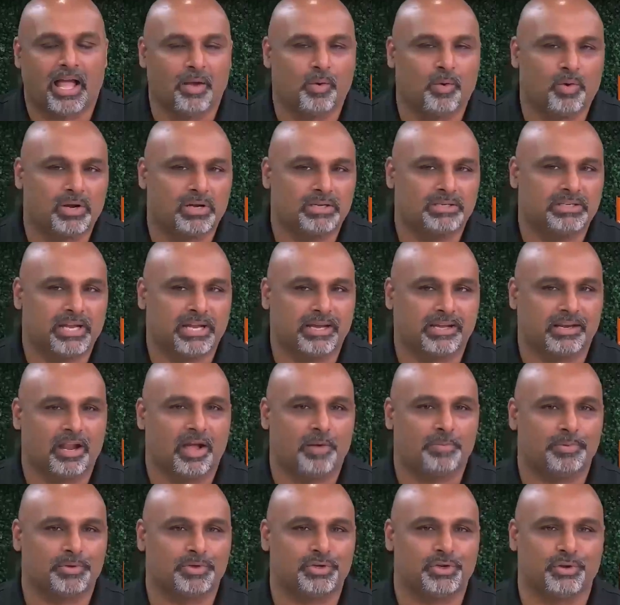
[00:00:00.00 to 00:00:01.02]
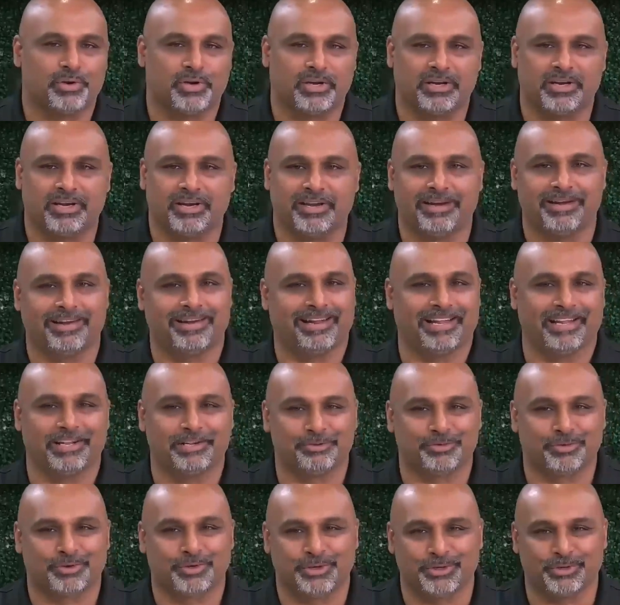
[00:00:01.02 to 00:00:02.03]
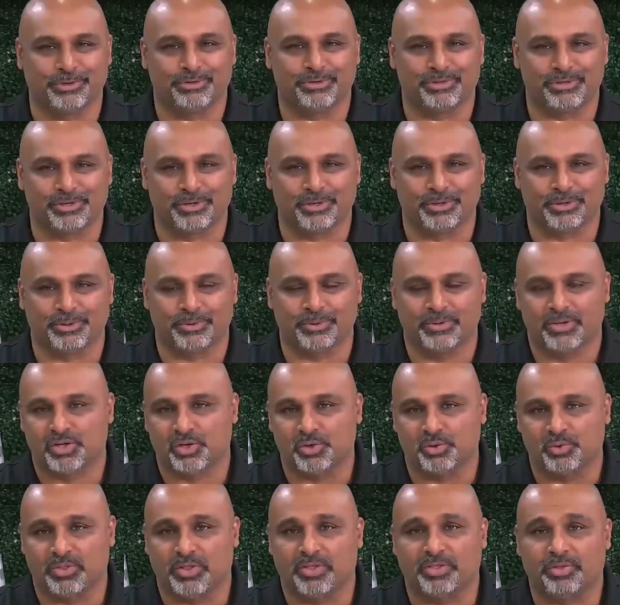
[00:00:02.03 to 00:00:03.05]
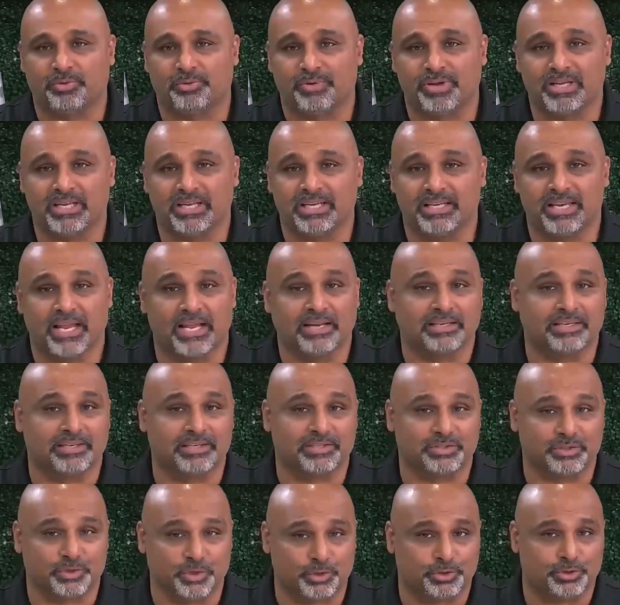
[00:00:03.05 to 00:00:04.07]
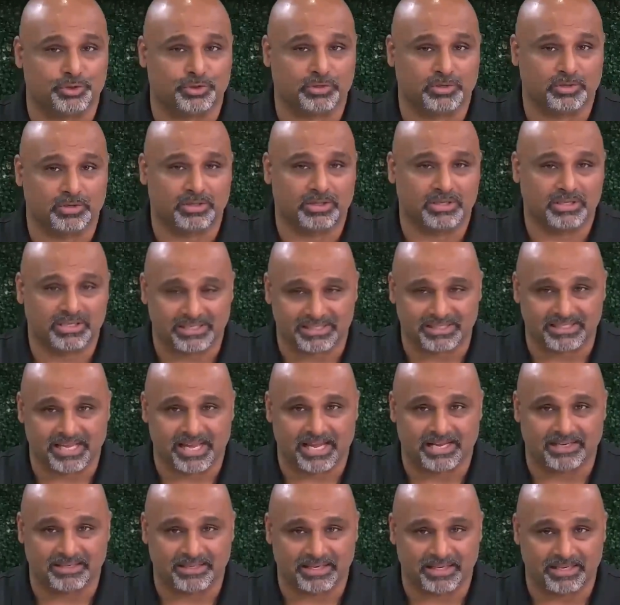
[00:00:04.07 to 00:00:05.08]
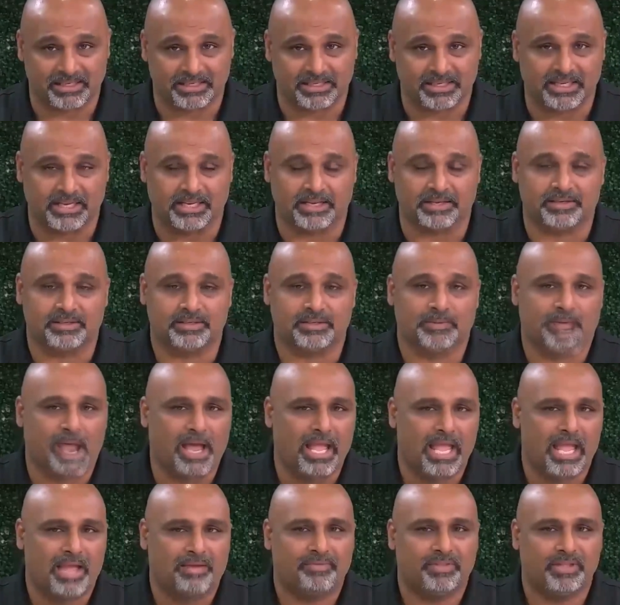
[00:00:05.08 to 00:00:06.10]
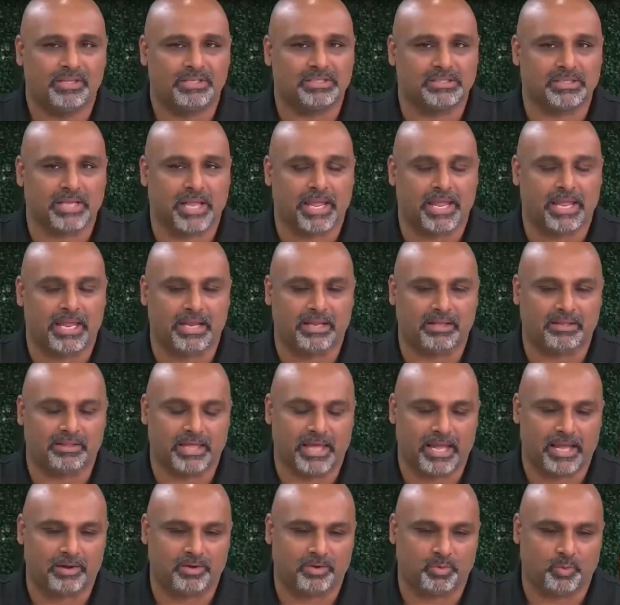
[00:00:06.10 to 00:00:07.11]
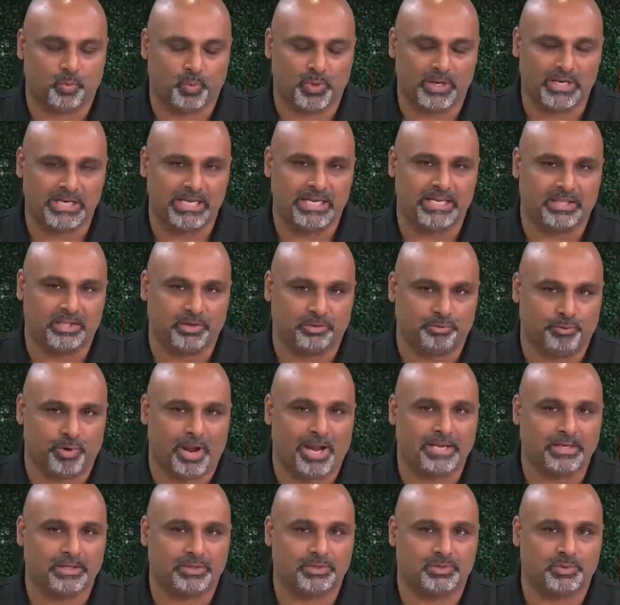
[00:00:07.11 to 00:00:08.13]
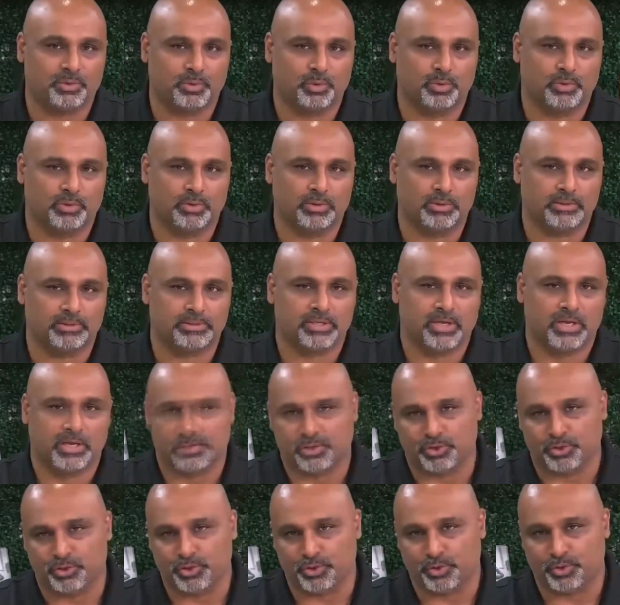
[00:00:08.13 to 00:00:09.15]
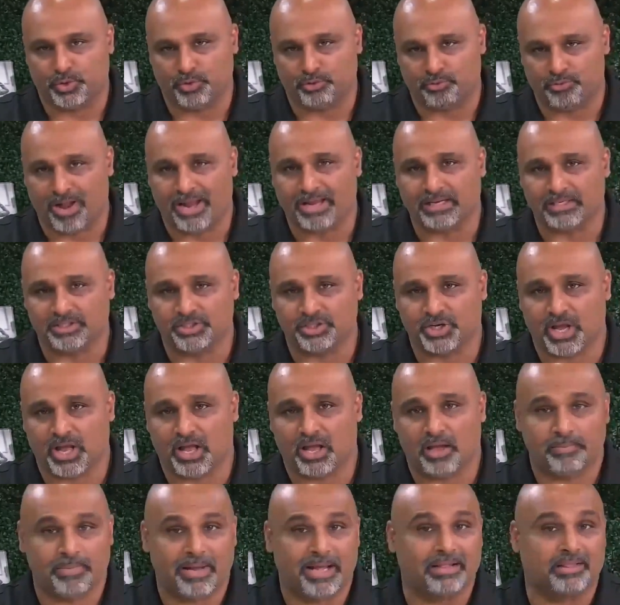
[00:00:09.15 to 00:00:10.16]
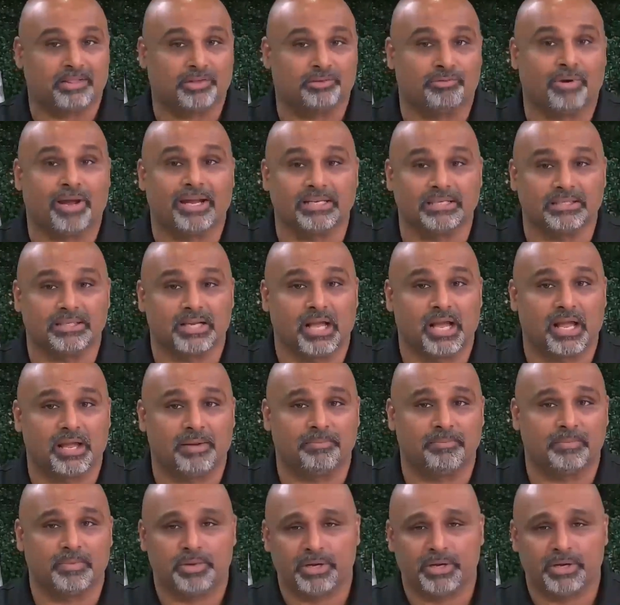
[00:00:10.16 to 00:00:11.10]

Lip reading: I want to take an opportunity to introduce you to the 3D Dentist Surgical Cassette and Kit. I have this saying that we need the right tools to do the right job at the right time.